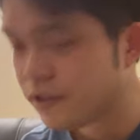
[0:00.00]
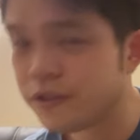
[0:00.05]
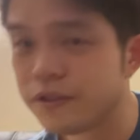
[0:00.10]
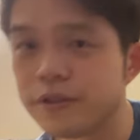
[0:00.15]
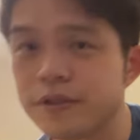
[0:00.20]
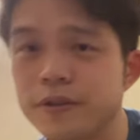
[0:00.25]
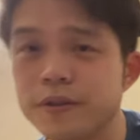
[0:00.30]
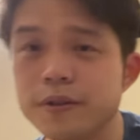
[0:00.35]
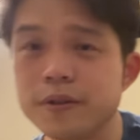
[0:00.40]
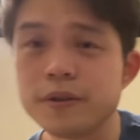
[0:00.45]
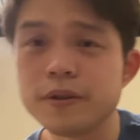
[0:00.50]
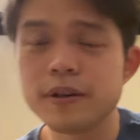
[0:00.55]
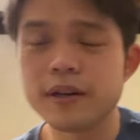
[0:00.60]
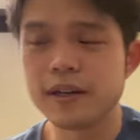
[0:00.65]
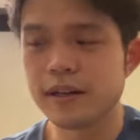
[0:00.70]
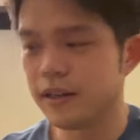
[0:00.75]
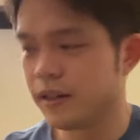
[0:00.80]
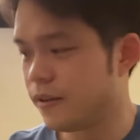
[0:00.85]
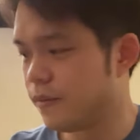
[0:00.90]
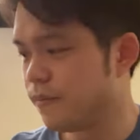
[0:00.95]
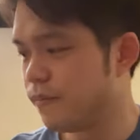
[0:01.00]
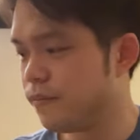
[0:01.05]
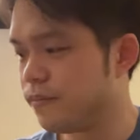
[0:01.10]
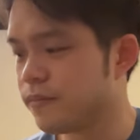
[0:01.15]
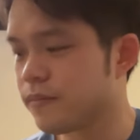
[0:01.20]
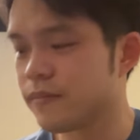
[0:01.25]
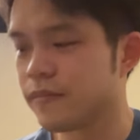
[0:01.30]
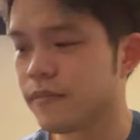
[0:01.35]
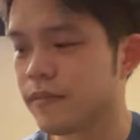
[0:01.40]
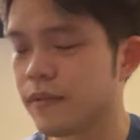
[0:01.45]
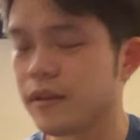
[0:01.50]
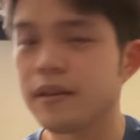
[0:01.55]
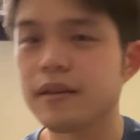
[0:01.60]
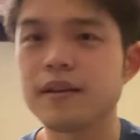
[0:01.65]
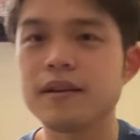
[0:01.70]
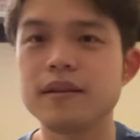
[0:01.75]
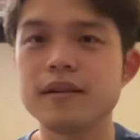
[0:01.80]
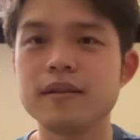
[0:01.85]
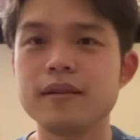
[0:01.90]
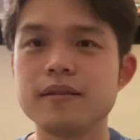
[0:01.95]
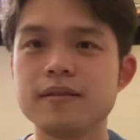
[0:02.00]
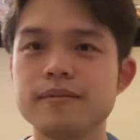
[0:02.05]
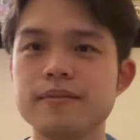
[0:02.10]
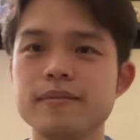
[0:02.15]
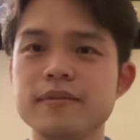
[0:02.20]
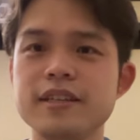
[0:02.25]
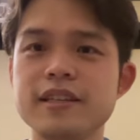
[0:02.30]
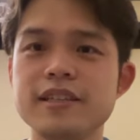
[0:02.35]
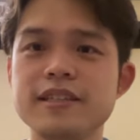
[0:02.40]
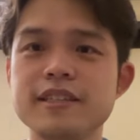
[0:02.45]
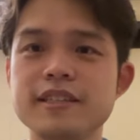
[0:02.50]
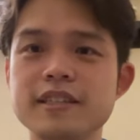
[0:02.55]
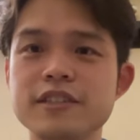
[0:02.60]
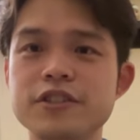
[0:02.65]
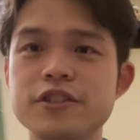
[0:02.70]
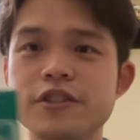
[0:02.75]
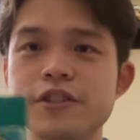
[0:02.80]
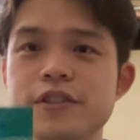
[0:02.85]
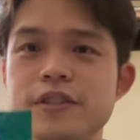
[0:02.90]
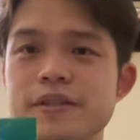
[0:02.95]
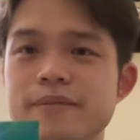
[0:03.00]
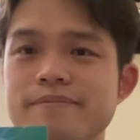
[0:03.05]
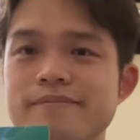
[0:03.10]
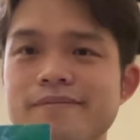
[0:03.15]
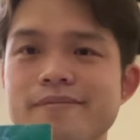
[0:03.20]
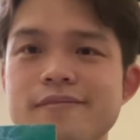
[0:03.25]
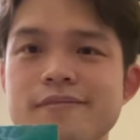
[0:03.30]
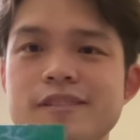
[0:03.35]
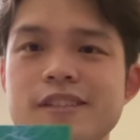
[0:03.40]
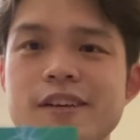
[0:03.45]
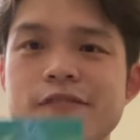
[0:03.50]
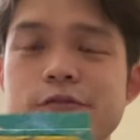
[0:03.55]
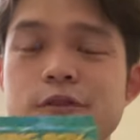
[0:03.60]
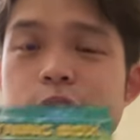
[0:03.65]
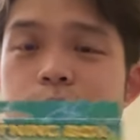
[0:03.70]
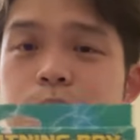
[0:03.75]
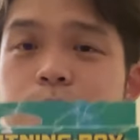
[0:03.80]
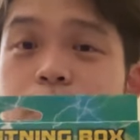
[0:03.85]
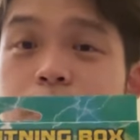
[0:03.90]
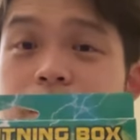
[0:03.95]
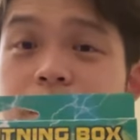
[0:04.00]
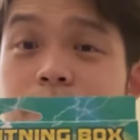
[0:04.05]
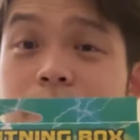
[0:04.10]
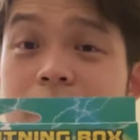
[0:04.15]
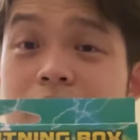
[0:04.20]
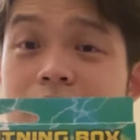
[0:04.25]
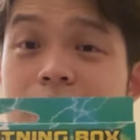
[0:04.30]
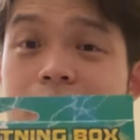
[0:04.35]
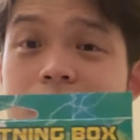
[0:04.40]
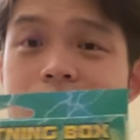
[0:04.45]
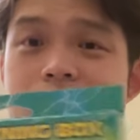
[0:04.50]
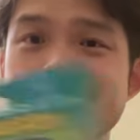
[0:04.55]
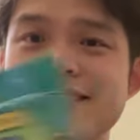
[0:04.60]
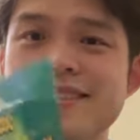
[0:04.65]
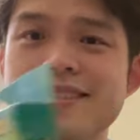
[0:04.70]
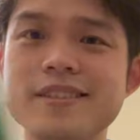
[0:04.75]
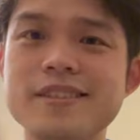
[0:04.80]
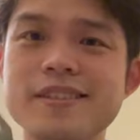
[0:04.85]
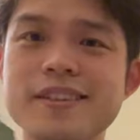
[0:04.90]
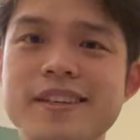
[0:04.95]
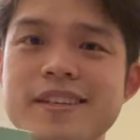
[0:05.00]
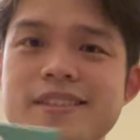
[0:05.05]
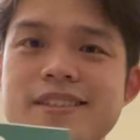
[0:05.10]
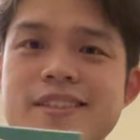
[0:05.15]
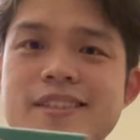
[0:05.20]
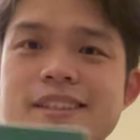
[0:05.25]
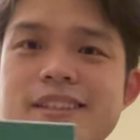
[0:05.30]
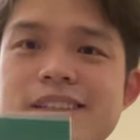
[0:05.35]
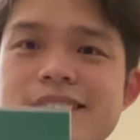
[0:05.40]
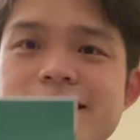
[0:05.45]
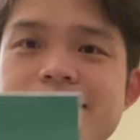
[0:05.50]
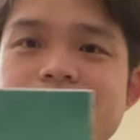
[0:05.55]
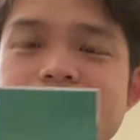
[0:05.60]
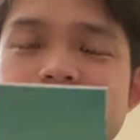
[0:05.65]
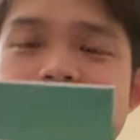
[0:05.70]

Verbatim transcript: do um, TCG for our Pokemon cards. You can see